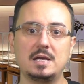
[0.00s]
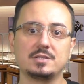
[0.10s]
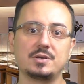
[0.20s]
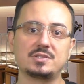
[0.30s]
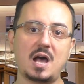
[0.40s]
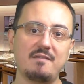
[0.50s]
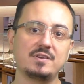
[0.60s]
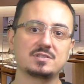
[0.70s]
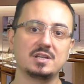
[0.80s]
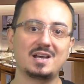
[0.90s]
So it's
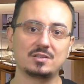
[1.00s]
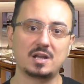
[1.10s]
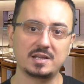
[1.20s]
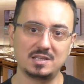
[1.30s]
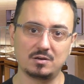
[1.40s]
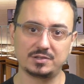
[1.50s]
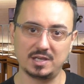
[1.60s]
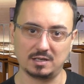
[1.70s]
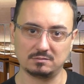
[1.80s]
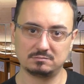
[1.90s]
obviously not an ideal
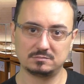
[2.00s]
thing.